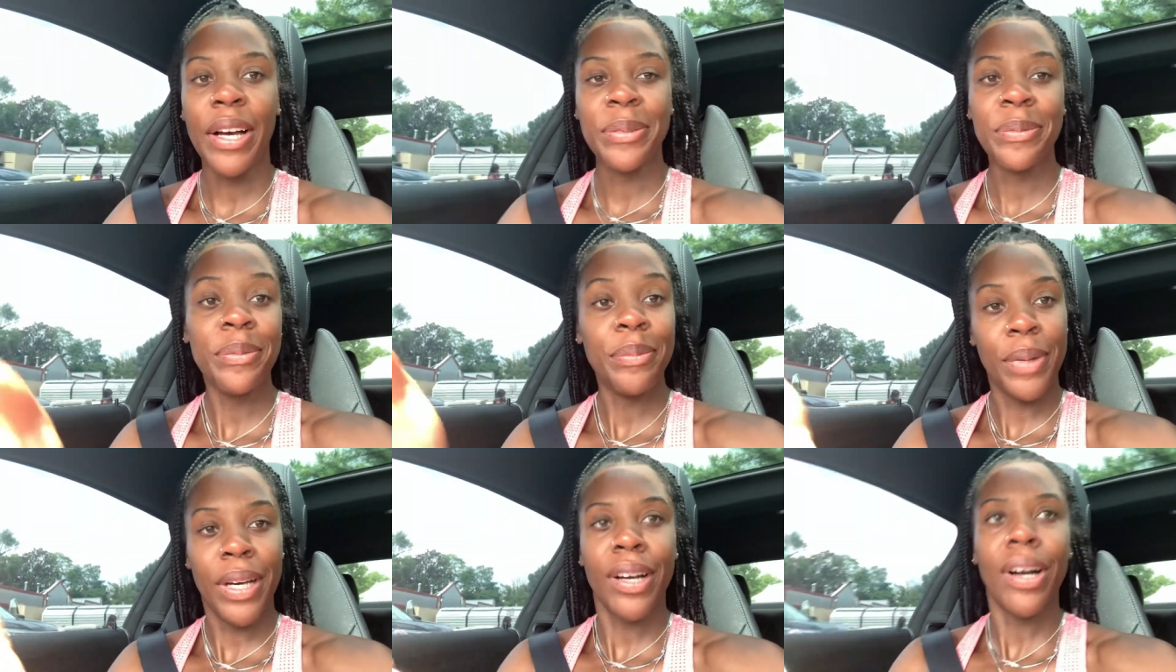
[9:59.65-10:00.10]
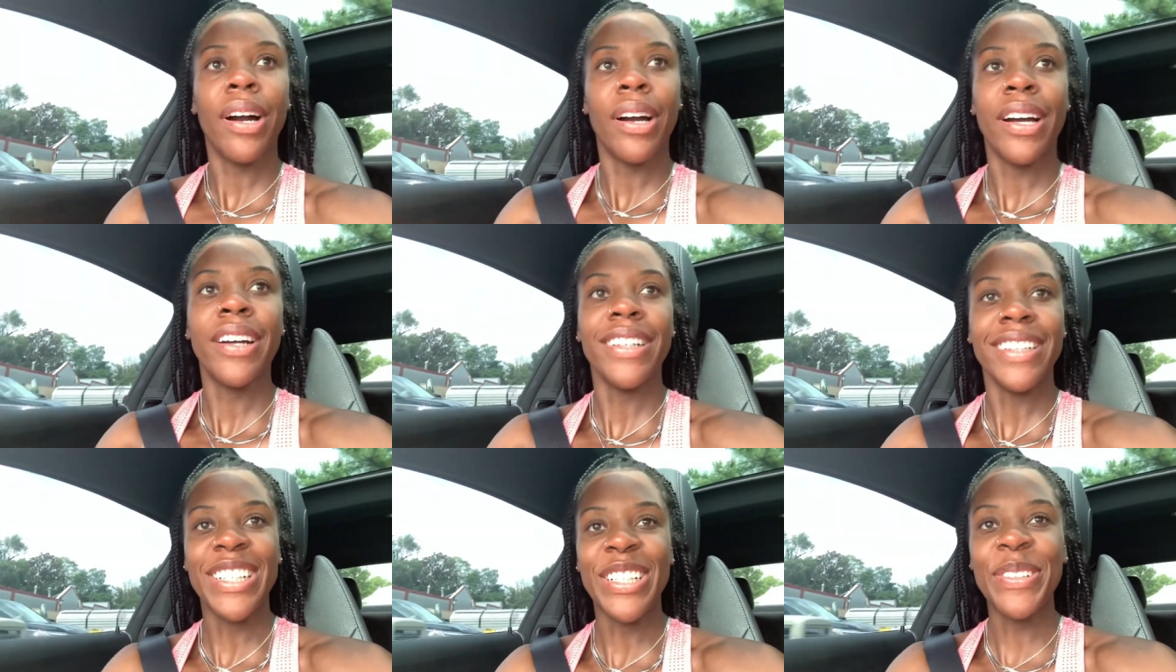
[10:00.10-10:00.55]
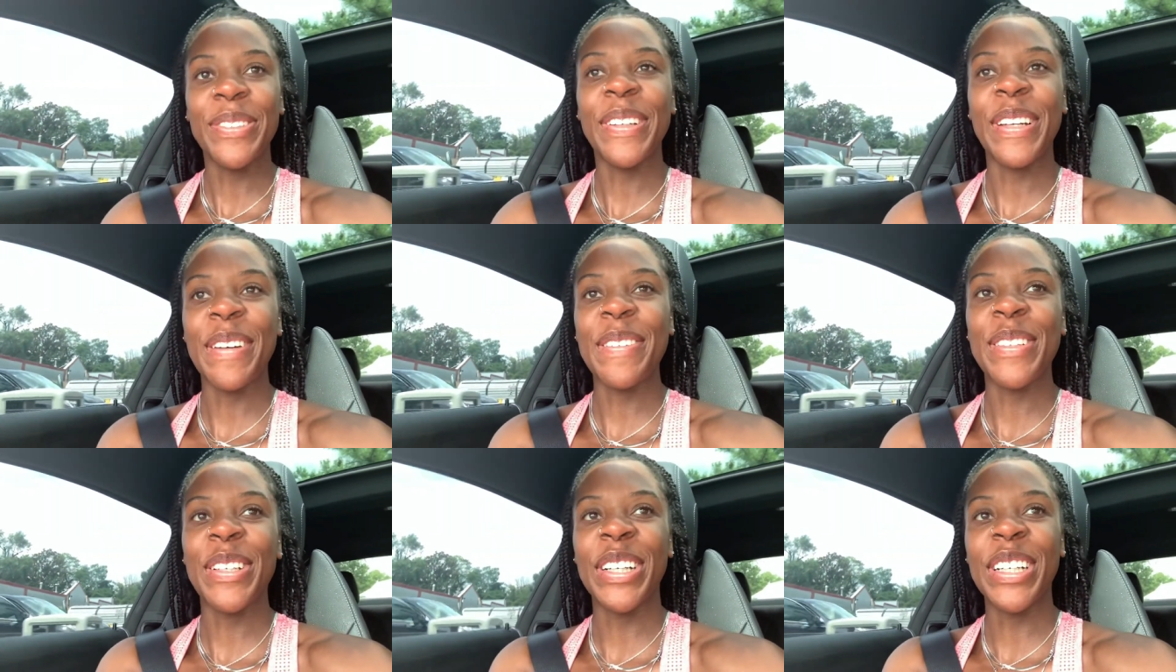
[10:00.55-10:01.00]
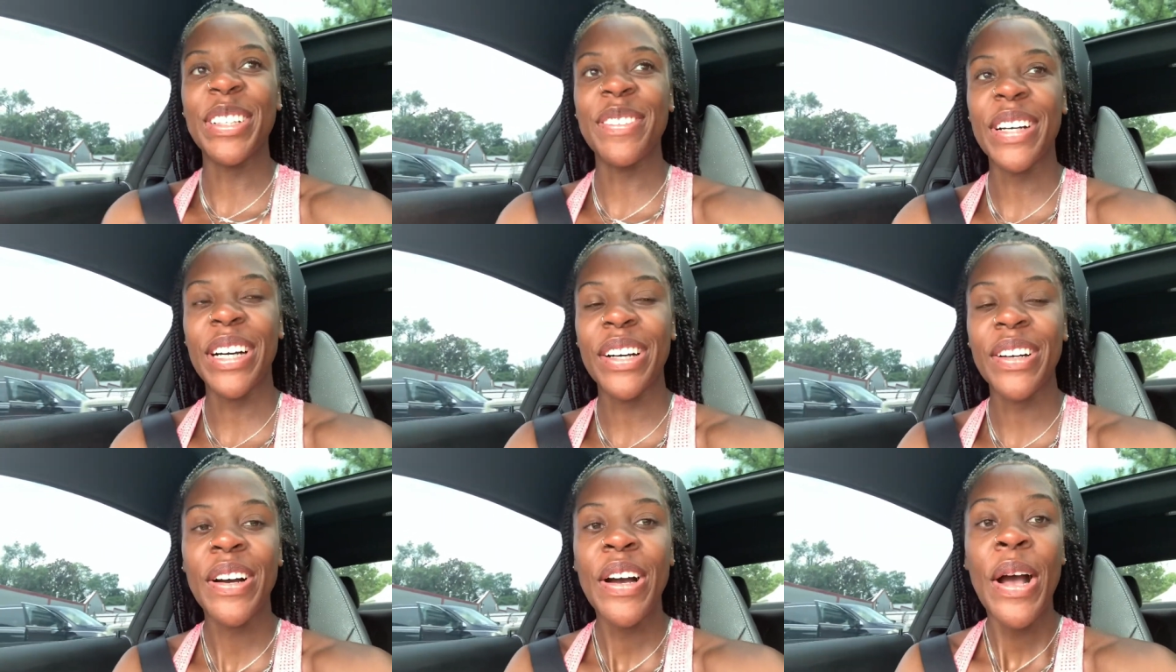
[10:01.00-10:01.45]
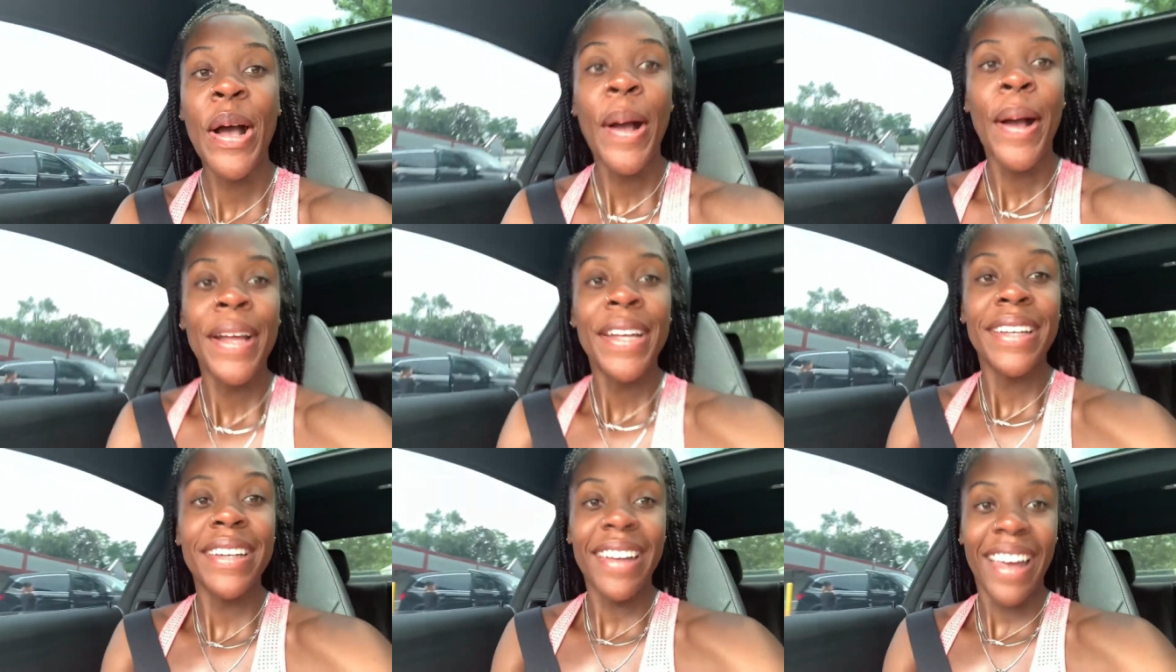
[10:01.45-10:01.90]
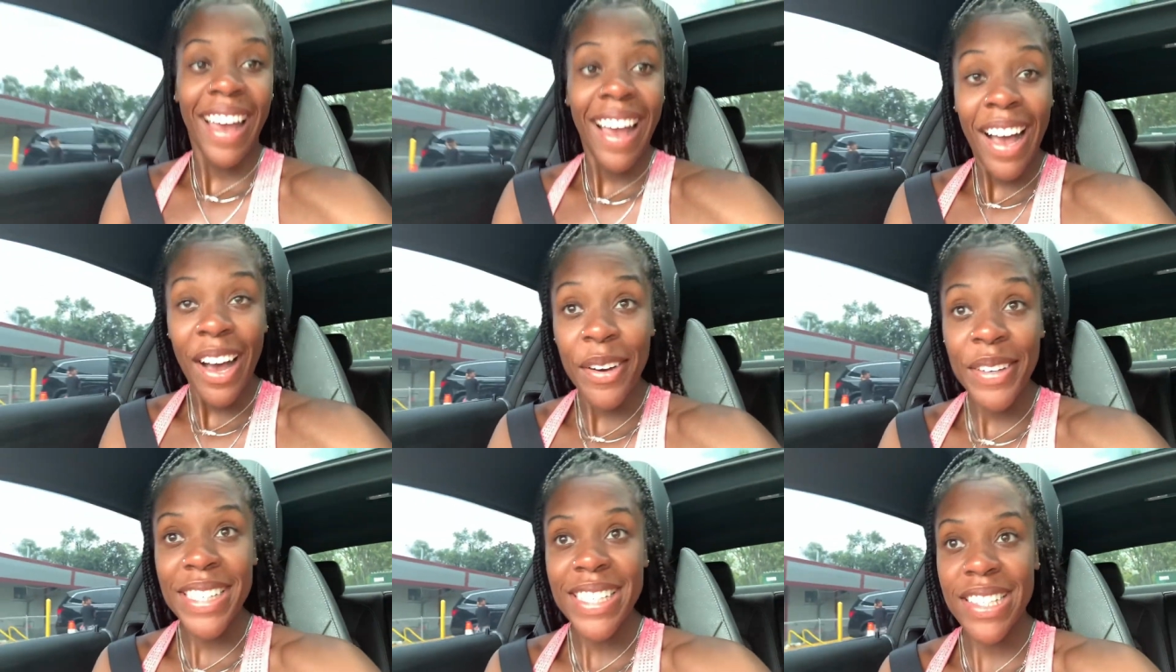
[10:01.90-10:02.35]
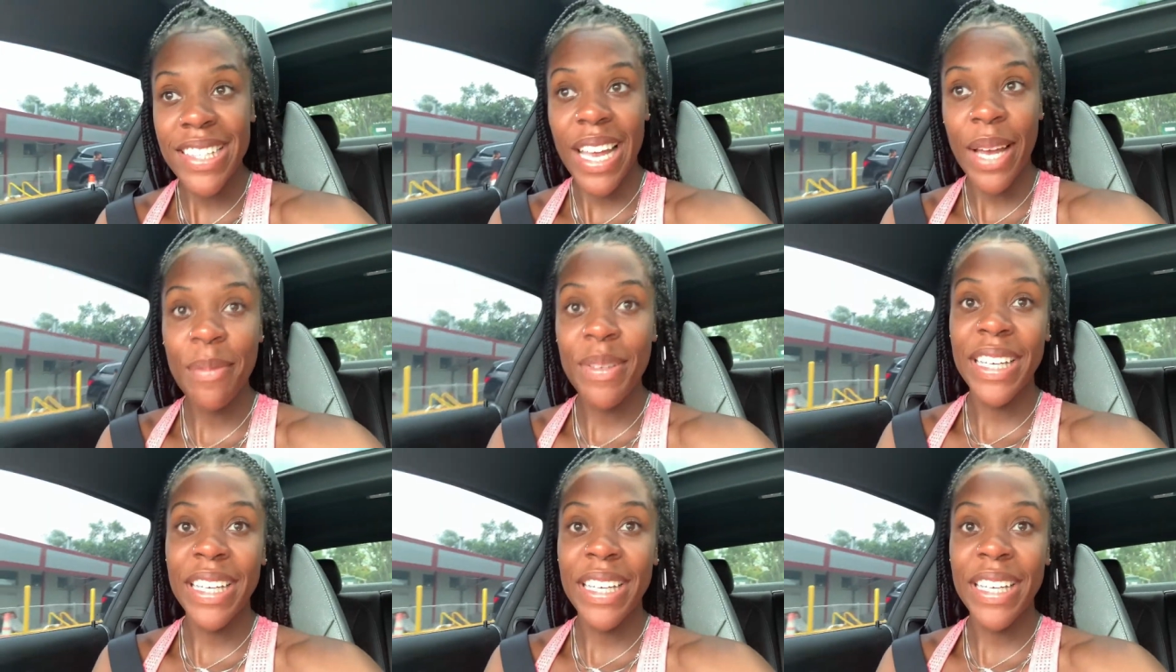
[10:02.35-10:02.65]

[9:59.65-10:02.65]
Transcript: My car is what I'm talking about. Now it's time